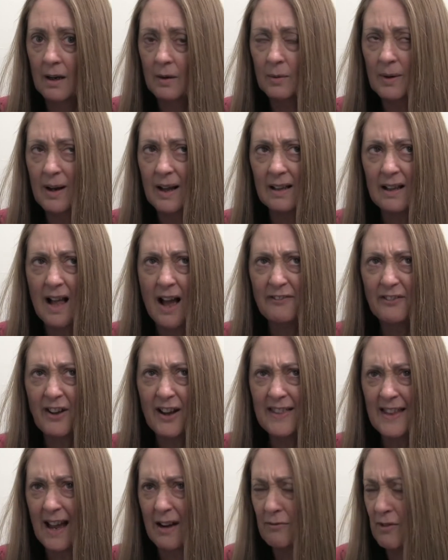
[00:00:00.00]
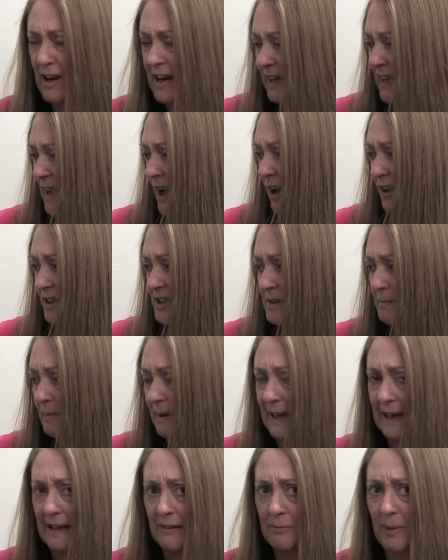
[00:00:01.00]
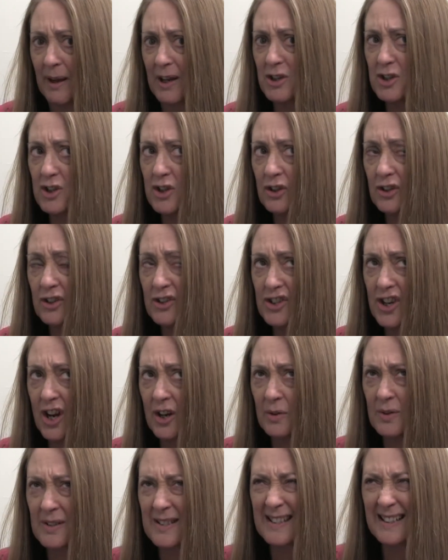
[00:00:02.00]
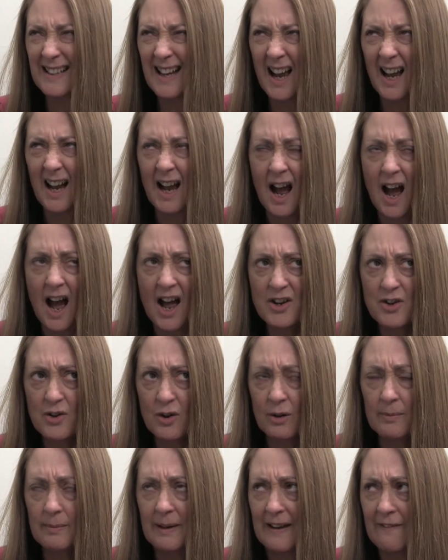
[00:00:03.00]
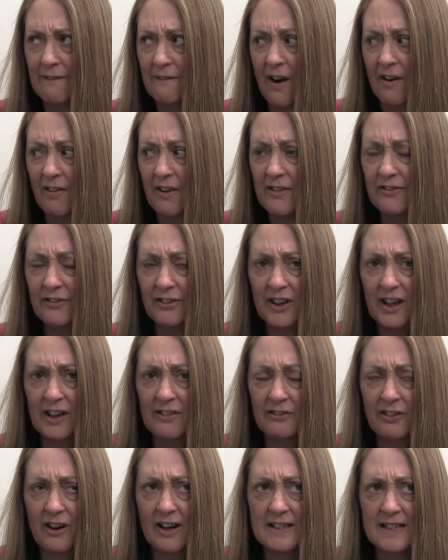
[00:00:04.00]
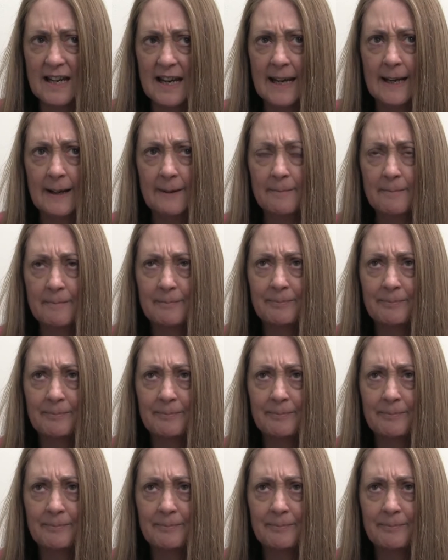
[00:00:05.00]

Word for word: Well, I find that really hard to believe because your jokes are normally very funny, Freddie.